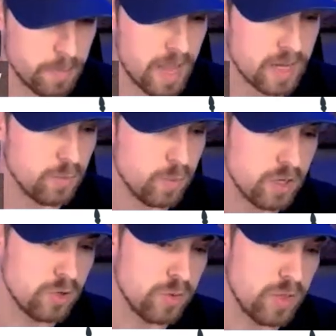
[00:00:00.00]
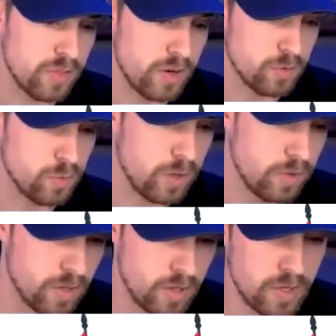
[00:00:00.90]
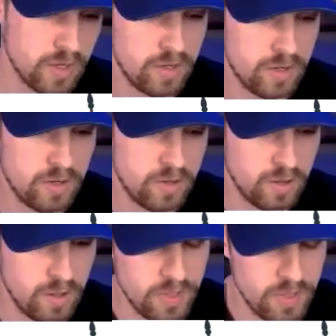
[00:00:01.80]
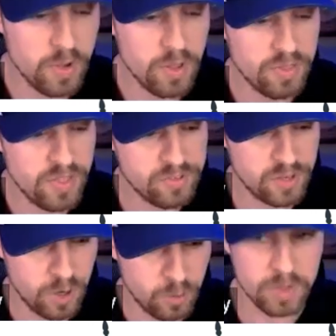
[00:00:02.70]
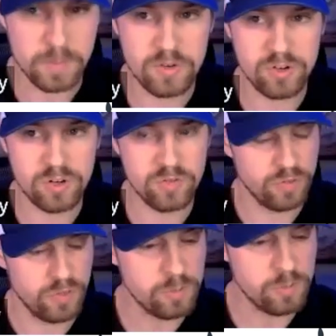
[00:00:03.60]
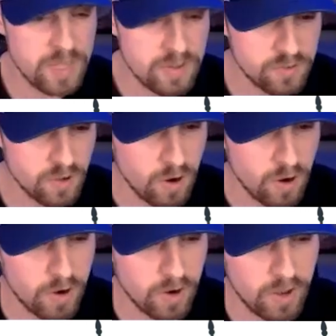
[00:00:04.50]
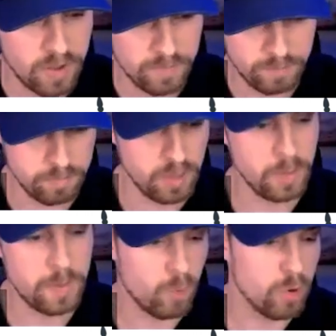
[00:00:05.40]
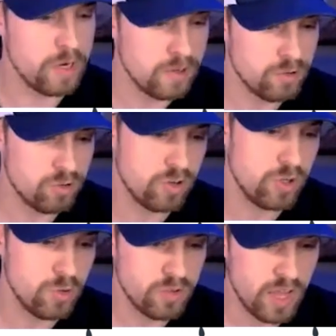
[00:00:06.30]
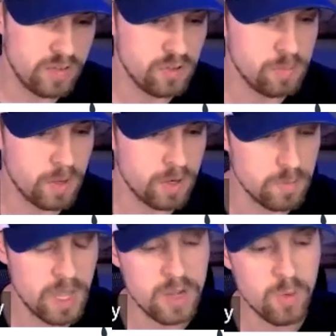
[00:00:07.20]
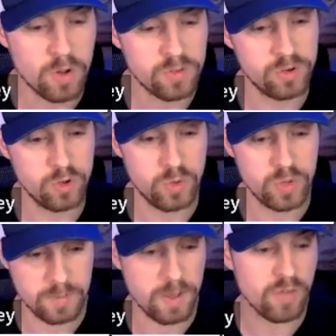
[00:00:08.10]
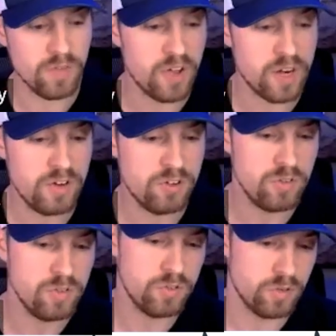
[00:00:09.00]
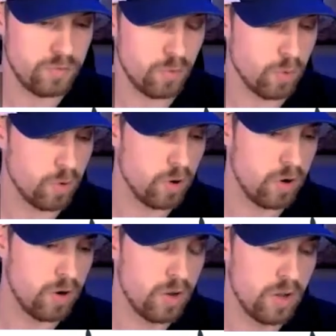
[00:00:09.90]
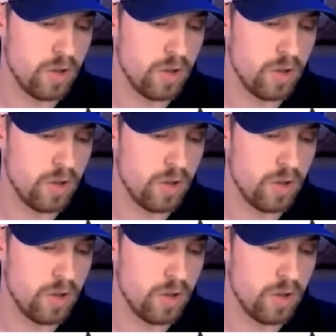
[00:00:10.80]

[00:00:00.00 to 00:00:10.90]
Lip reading: from the back end, we can do that there as well. The only other things that I'll really mention for this piece are a little bit more niche use cases, but you may want to do email validations for